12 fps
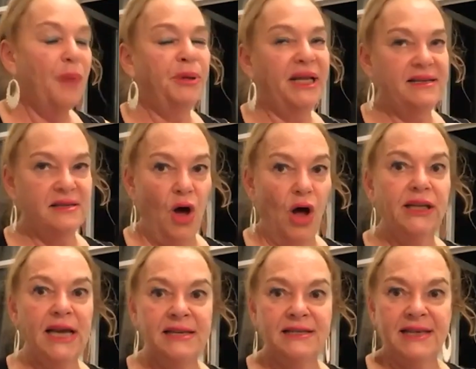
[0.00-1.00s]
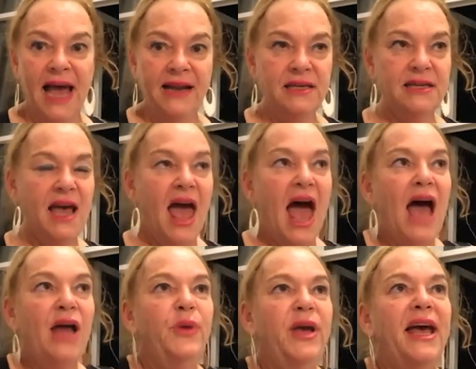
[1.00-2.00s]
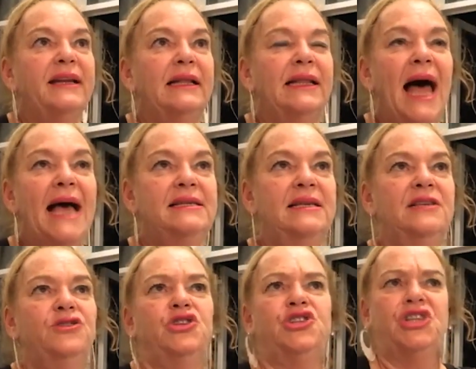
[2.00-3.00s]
a place called Ascent, and we had classes